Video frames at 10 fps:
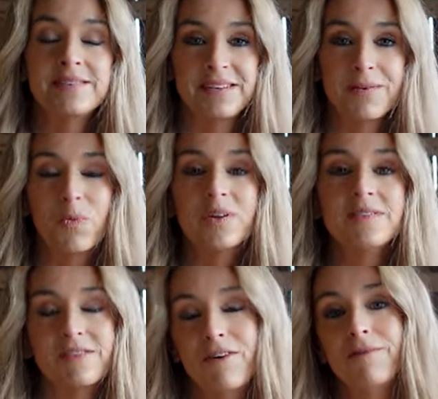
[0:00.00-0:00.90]
sing
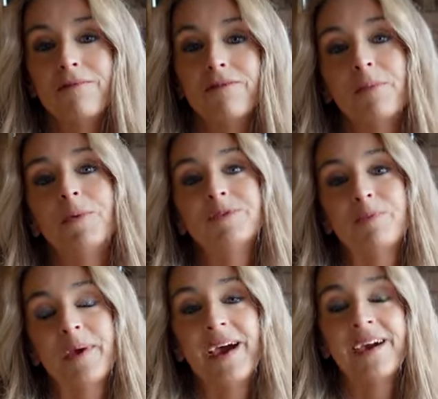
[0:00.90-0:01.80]
one song from
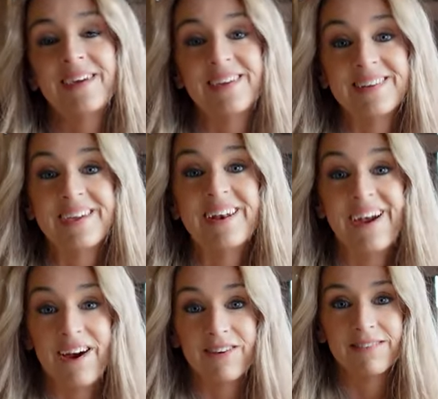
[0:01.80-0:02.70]
horseback, and get
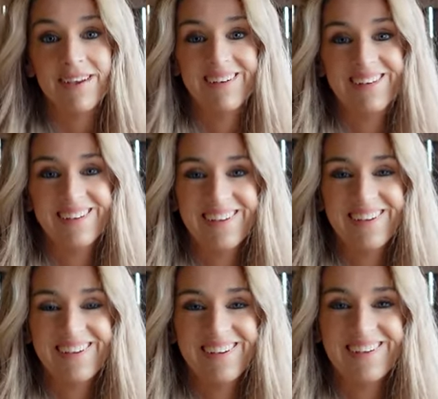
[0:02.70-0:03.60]
out.
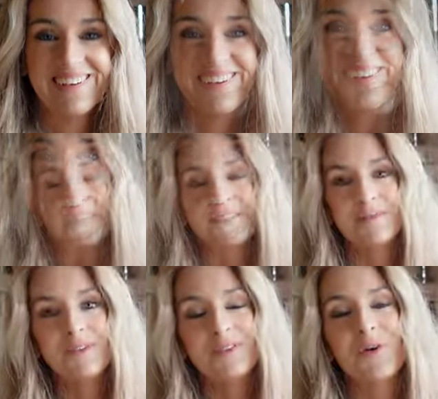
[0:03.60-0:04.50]

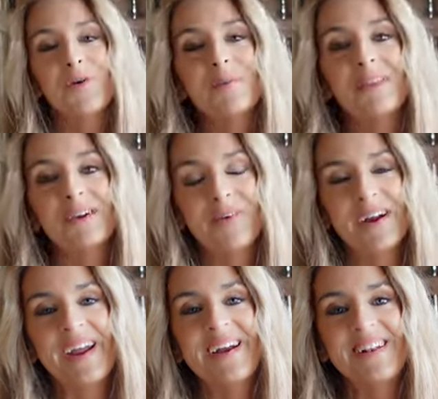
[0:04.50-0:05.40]
Someone told me there
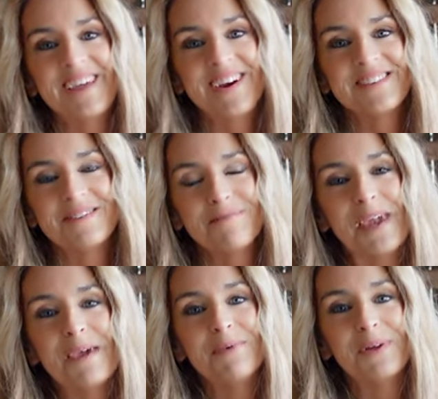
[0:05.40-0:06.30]
were 8,000
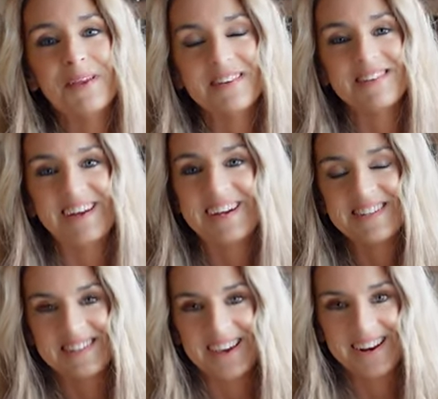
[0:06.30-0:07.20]
people in the
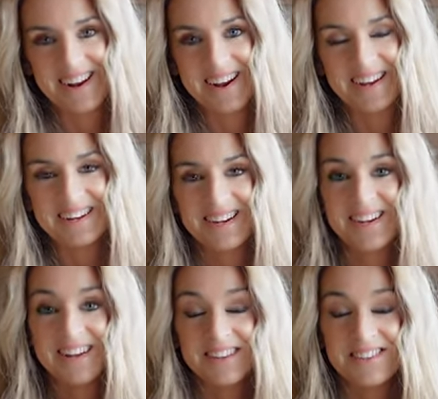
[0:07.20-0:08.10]
stands that night,
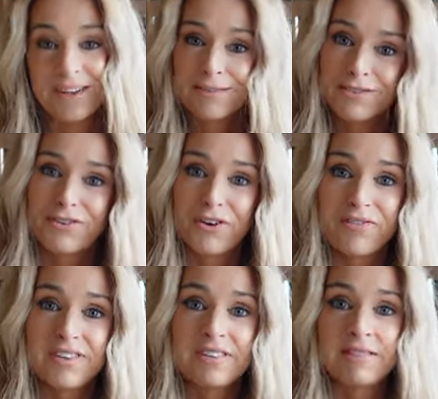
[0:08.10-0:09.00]
so I was a little
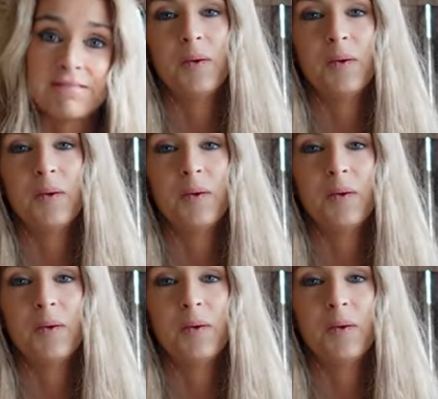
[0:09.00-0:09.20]
nervous.